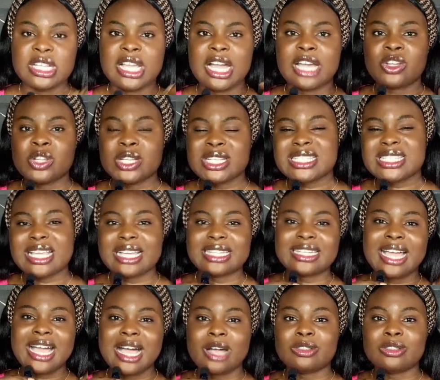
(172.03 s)
and
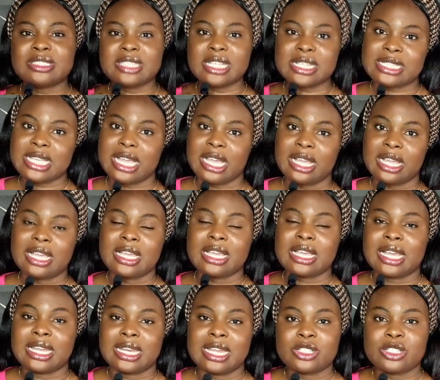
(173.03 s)
understand how data
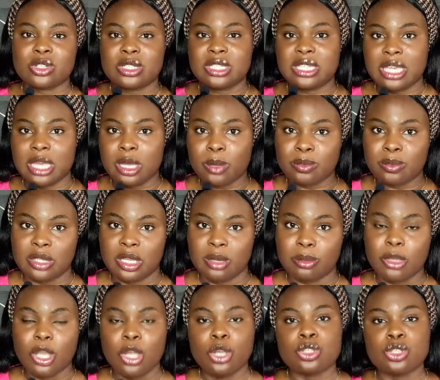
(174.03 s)
can actually help
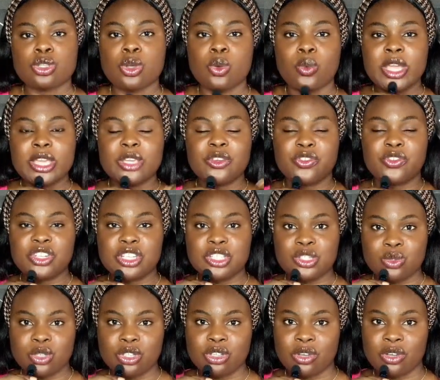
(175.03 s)
them. So when you finish
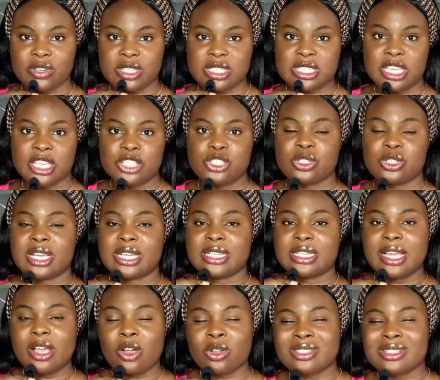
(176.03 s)
doing your research, you
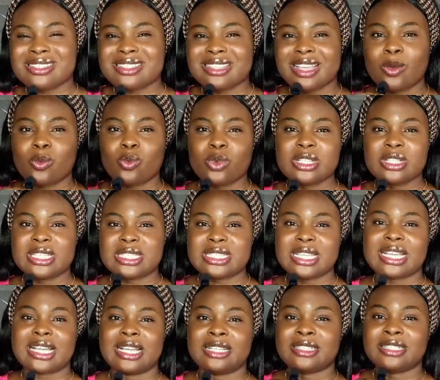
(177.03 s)
cannot understand what
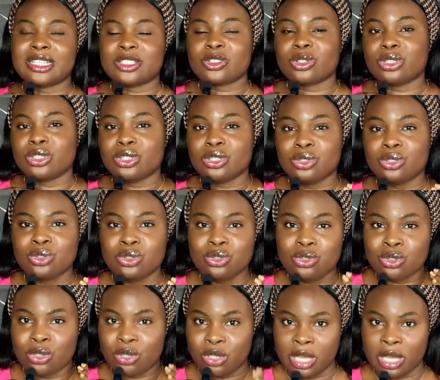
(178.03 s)
data can actually
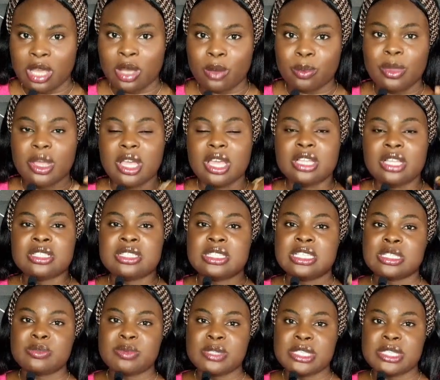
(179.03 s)
help this